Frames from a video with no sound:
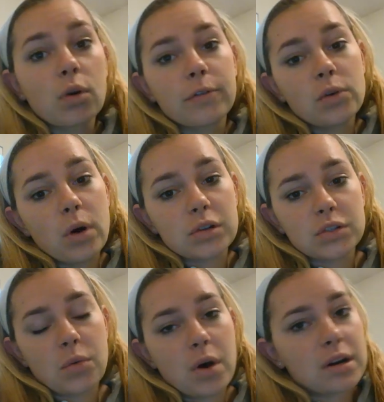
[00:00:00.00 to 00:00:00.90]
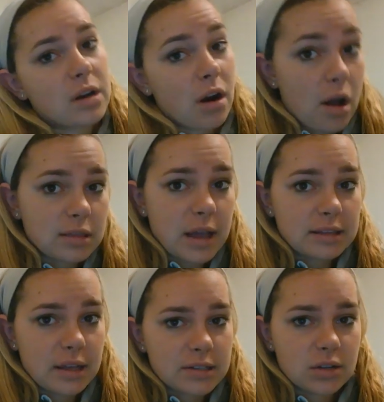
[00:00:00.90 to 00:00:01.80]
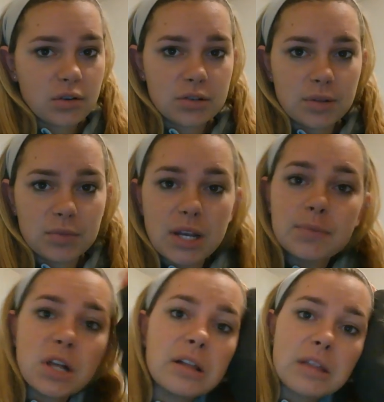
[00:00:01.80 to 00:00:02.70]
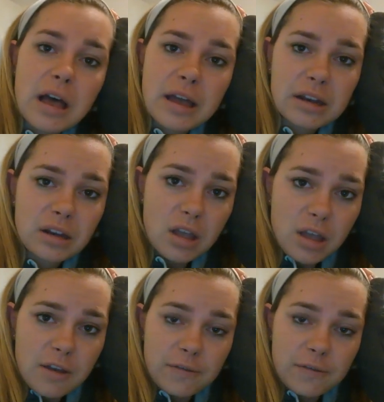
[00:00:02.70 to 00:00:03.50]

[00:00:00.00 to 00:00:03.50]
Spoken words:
Or if you also wanted an online lesson or some tips online,